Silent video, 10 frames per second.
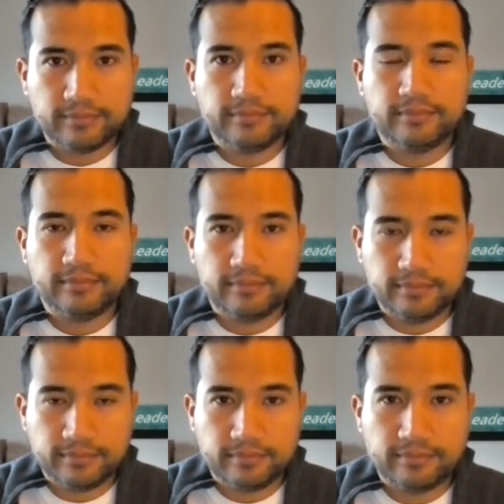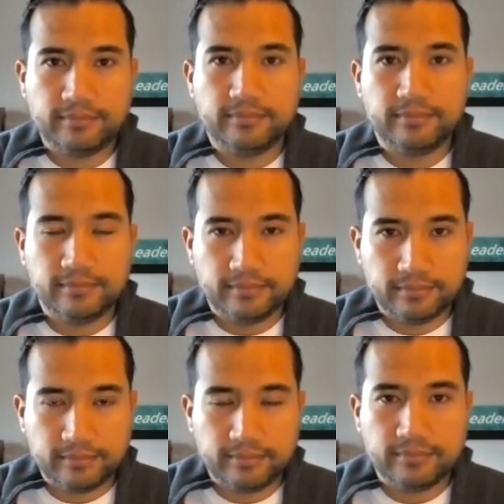
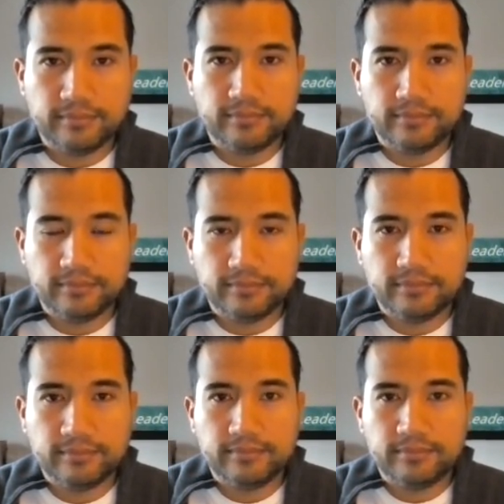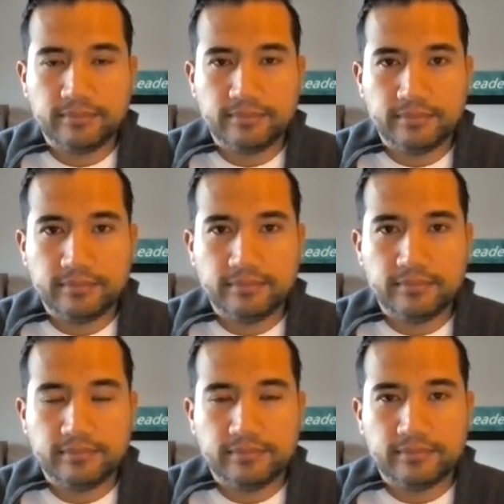
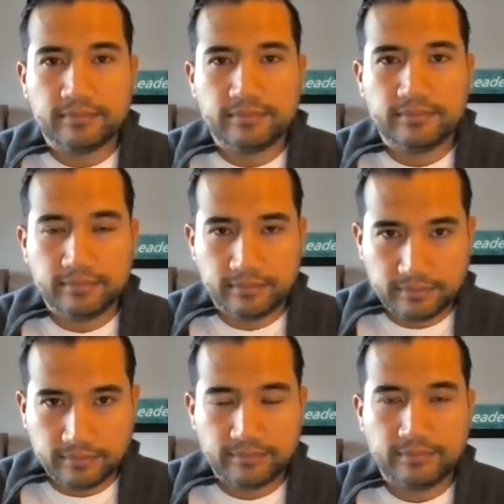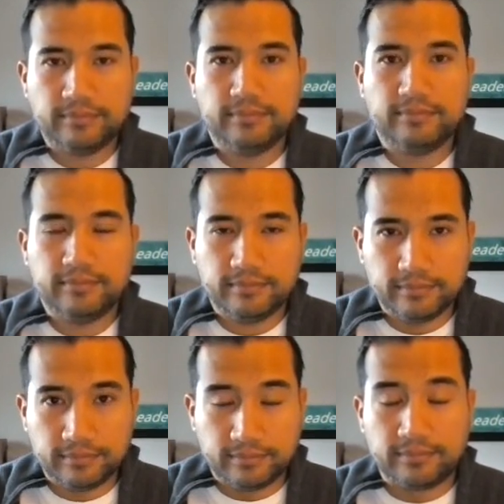
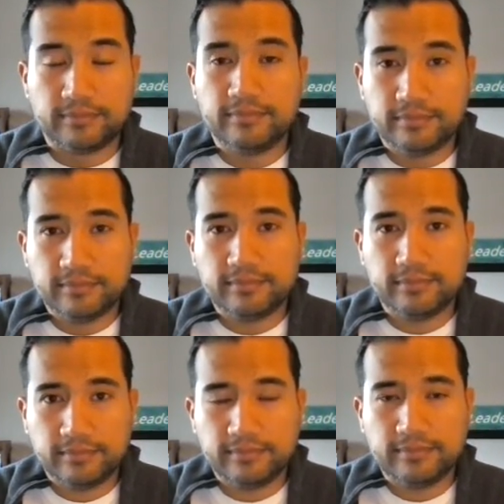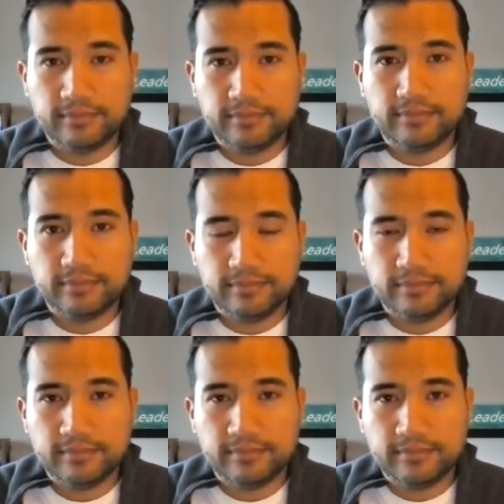
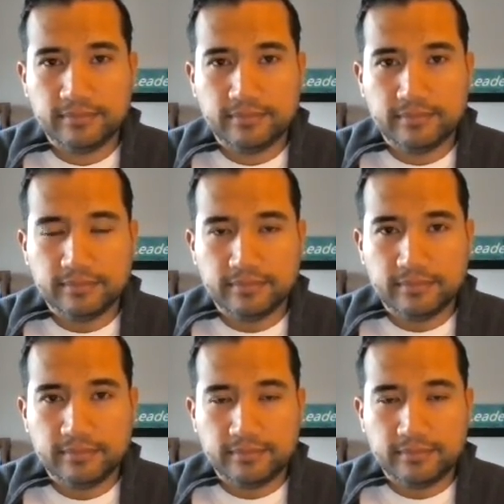[no speech]